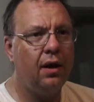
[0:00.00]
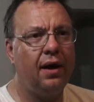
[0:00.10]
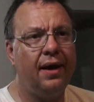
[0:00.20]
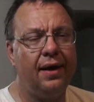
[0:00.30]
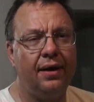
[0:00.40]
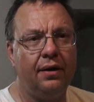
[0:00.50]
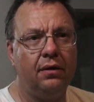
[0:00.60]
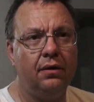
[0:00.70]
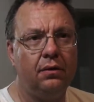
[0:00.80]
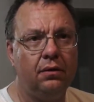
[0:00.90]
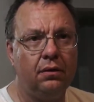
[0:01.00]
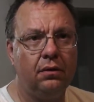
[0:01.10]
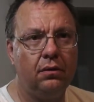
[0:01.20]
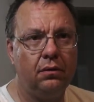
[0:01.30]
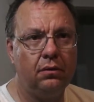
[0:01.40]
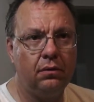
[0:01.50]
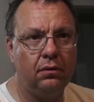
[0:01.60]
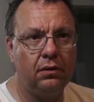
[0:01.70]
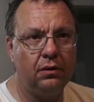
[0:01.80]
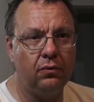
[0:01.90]
I had,
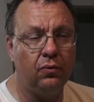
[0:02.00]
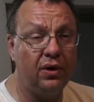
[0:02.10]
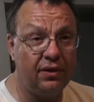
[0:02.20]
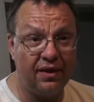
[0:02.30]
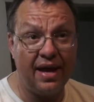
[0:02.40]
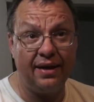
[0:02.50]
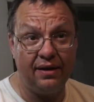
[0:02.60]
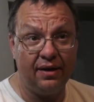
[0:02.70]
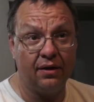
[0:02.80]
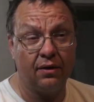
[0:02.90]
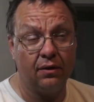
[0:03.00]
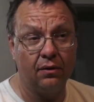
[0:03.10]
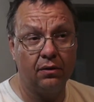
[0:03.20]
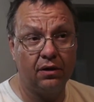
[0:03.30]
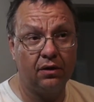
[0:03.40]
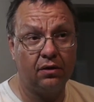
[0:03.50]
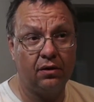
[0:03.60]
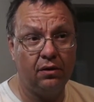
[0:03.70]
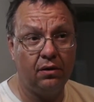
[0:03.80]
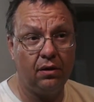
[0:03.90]
with that dinner,
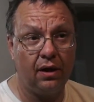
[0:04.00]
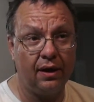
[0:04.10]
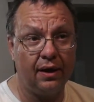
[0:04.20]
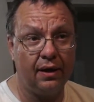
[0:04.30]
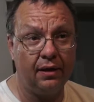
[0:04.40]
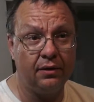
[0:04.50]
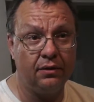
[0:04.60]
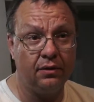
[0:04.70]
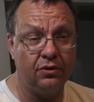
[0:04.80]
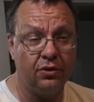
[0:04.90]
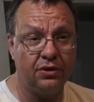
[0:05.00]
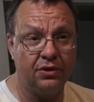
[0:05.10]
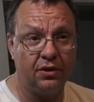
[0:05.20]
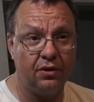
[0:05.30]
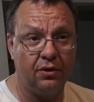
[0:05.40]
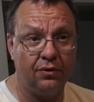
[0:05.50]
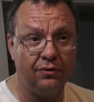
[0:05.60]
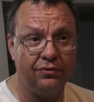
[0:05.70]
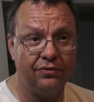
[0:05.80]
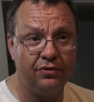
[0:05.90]
I got a choice
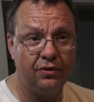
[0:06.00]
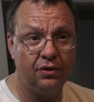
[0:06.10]
of